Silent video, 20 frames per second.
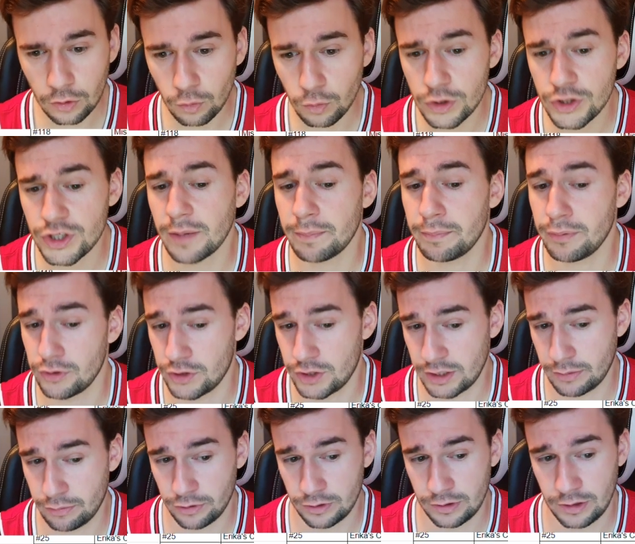which I put
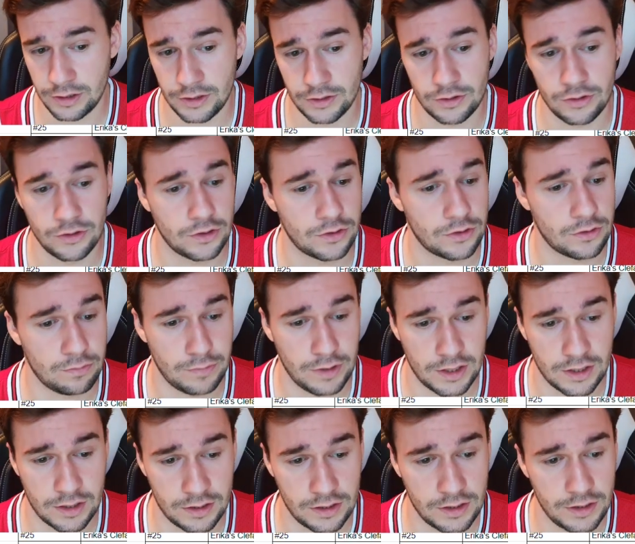separately just to
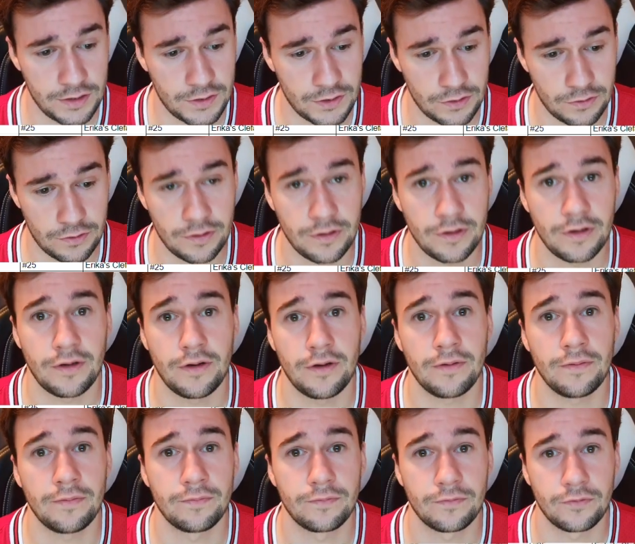make it easier
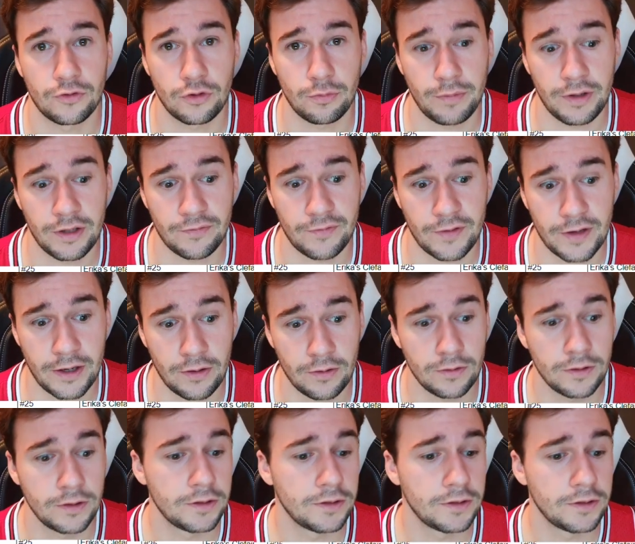to make the file.